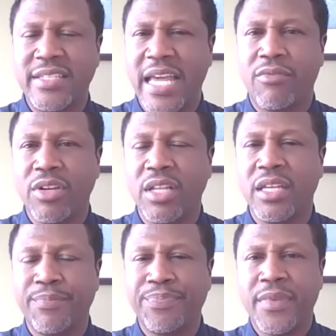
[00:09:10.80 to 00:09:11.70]
had
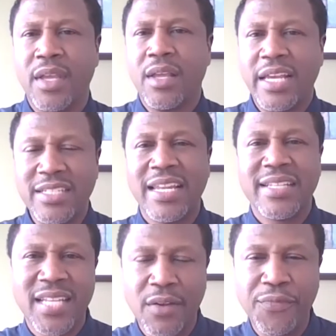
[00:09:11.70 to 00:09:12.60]
a
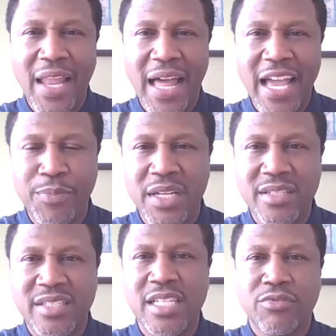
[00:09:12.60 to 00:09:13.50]
tough life, but
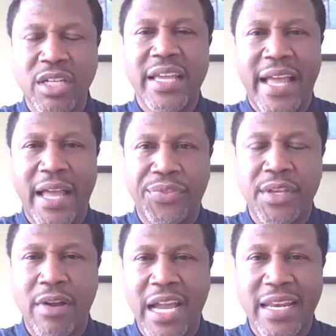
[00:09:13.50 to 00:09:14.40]
she's really healthy
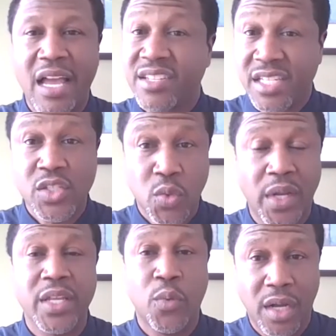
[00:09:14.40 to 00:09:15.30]
right now. She's
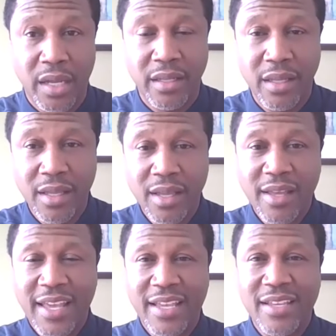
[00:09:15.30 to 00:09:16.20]
21
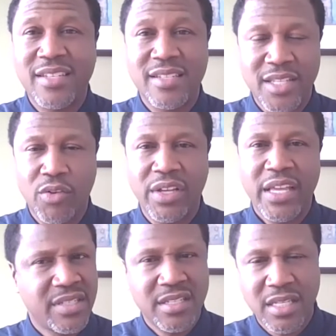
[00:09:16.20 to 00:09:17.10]
and she's
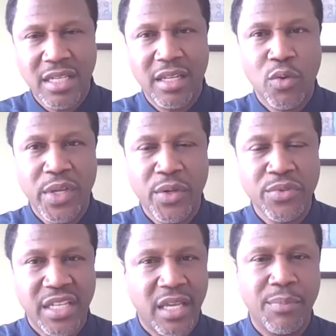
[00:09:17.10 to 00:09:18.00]
still in the
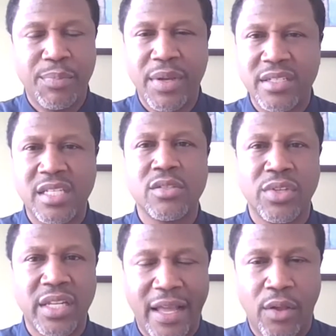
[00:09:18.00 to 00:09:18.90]
wheelchair, but she's
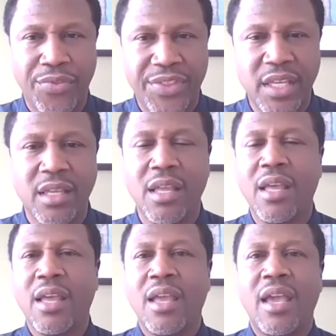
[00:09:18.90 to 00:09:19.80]
really healthy,
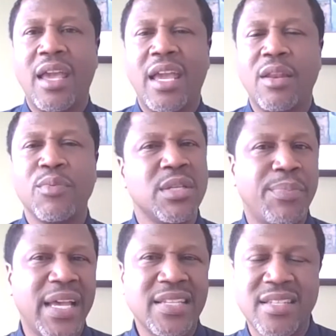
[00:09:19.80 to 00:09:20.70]
and it was the
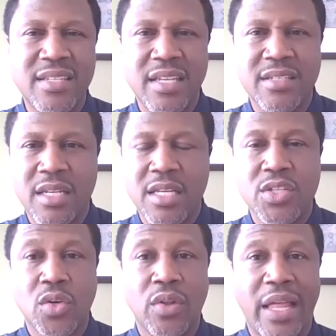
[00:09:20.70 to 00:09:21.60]
best decision. And
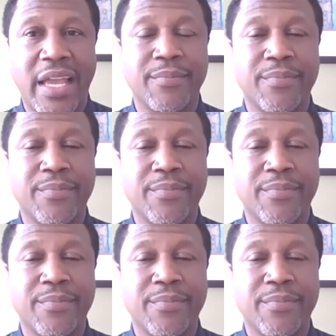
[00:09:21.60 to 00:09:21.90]
so, like,